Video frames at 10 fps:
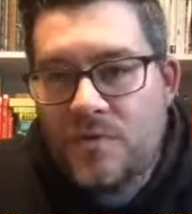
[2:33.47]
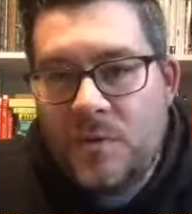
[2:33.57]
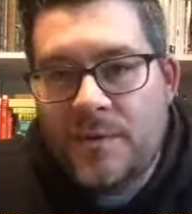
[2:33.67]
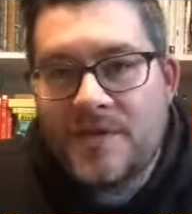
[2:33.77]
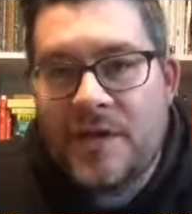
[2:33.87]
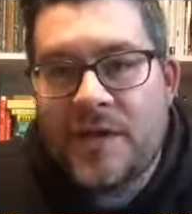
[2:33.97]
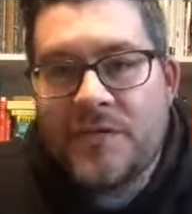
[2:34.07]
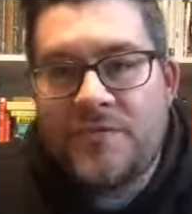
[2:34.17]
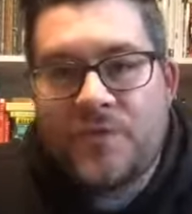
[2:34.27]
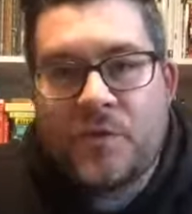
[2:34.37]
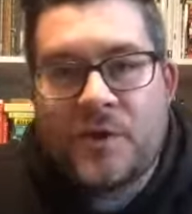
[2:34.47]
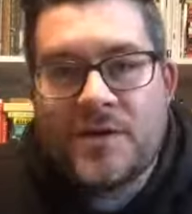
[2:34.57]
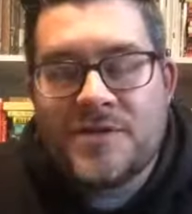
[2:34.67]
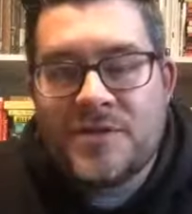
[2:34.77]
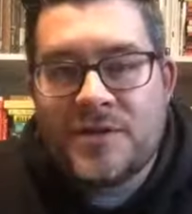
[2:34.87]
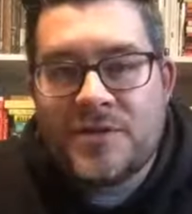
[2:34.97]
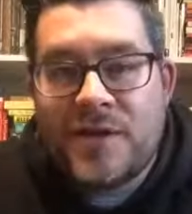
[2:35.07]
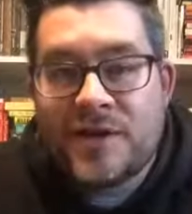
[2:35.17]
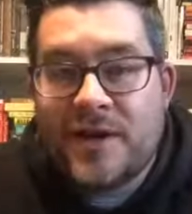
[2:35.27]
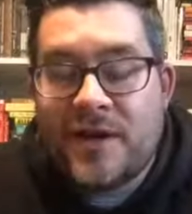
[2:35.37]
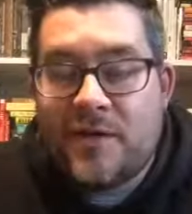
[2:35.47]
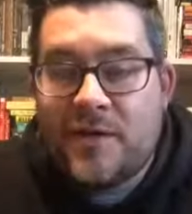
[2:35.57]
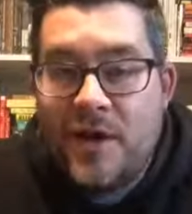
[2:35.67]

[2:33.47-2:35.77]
So I'm excited for us to check that out.